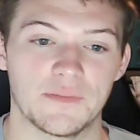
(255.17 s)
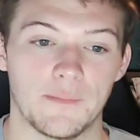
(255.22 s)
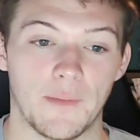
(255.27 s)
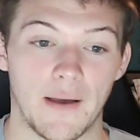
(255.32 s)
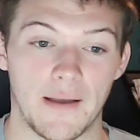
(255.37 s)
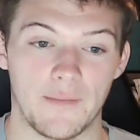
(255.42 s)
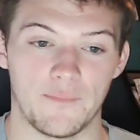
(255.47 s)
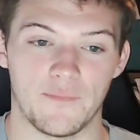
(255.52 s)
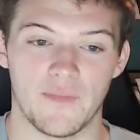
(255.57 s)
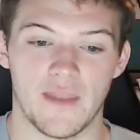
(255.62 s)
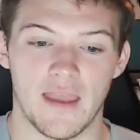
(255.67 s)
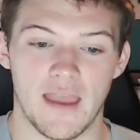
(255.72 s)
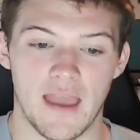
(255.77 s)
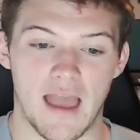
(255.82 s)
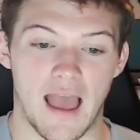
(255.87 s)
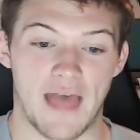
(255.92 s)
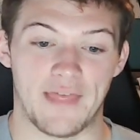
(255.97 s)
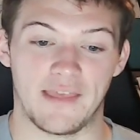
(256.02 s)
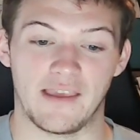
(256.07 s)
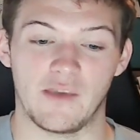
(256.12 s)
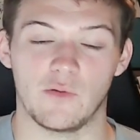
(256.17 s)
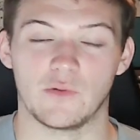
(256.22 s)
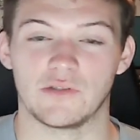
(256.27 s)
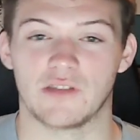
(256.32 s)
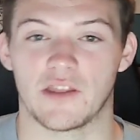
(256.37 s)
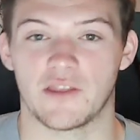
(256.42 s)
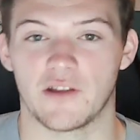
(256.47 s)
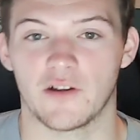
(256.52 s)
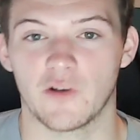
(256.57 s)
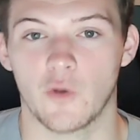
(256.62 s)
But I think he wins
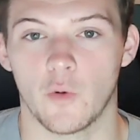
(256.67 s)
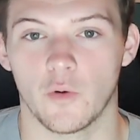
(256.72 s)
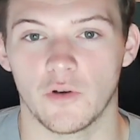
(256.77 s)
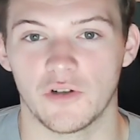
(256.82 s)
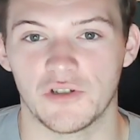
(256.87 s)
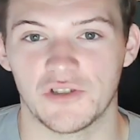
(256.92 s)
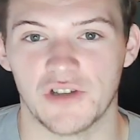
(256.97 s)
the third corner